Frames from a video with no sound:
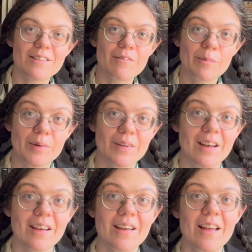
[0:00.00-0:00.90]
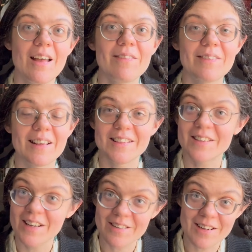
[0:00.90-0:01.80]
of a book that's
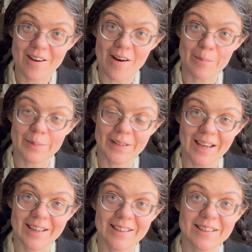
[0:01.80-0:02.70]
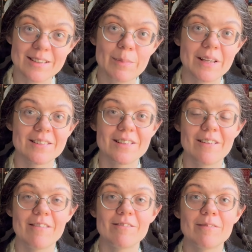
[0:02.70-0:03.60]
very complicated because you
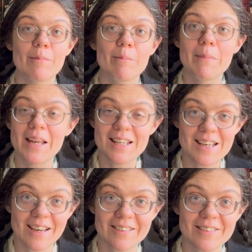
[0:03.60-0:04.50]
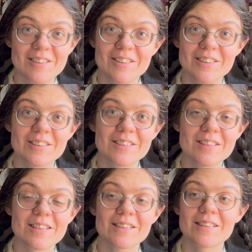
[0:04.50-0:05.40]
have many characters,